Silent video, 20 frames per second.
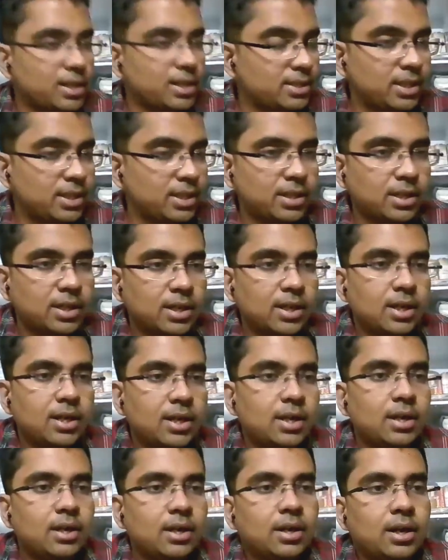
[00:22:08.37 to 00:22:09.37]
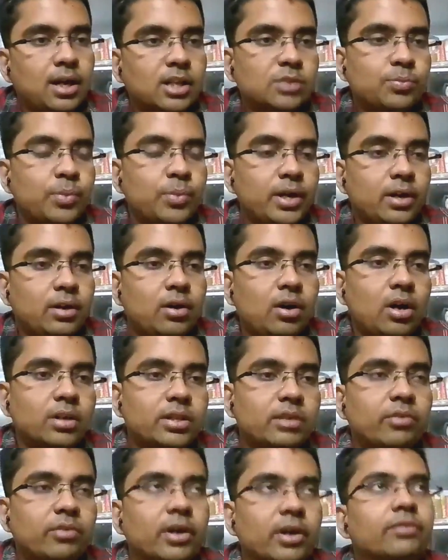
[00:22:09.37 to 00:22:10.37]
is that husband or
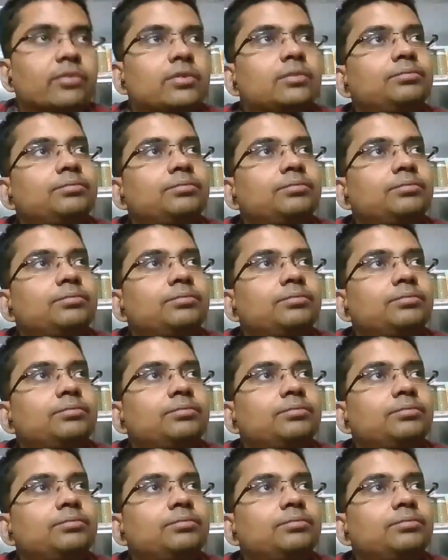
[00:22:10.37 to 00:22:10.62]
the wife.